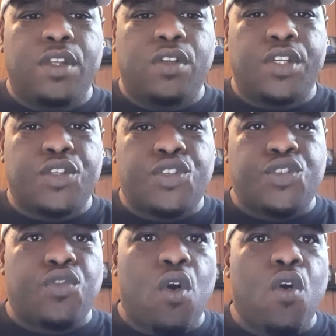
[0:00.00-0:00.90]

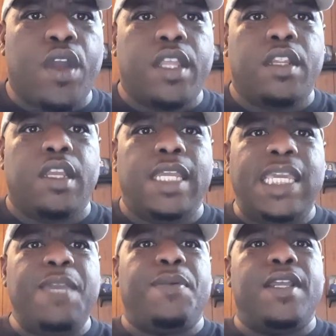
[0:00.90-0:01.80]
destroyed,
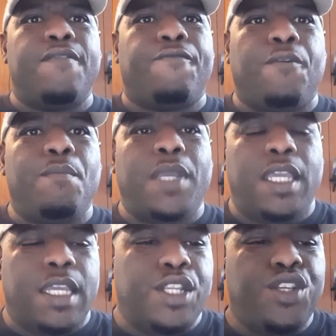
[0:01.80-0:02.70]
keeping it from
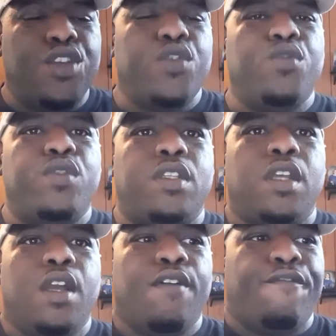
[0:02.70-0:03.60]
being used
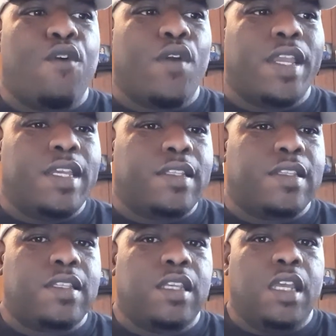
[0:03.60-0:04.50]
for
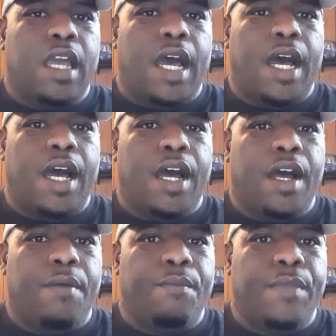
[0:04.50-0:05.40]
its
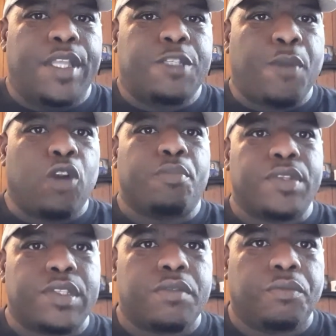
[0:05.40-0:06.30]

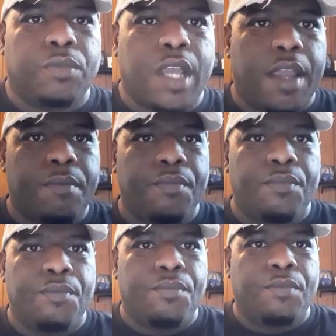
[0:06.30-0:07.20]
purpose. Okay?
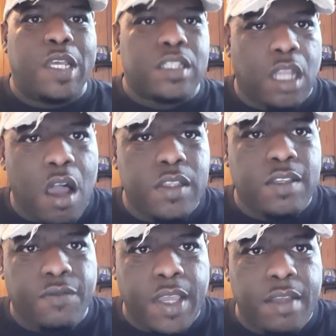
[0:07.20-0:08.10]
That's a loss
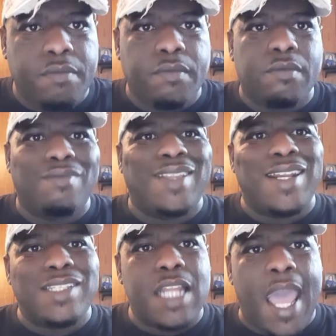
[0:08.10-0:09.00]
event. That
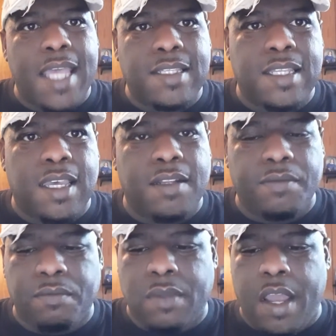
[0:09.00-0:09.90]
is an asset.
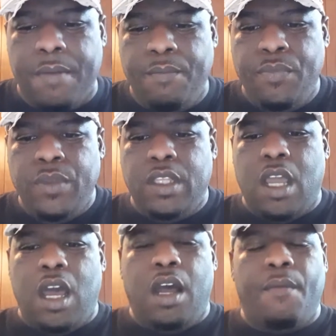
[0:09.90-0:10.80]
Okay?
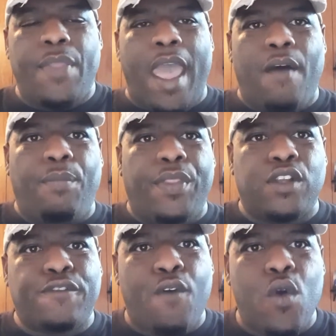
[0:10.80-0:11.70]
Now,
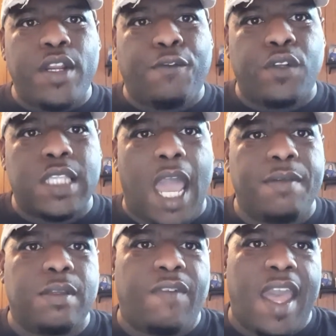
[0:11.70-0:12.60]
there's 4 different
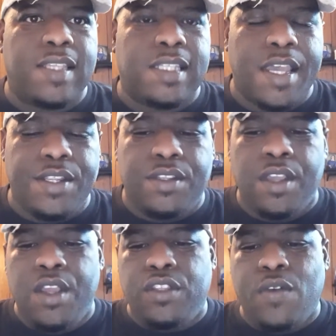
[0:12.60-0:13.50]
types of assets.
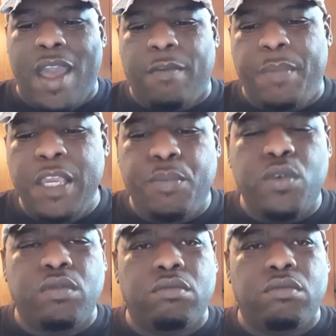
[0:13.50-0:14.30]
You have people,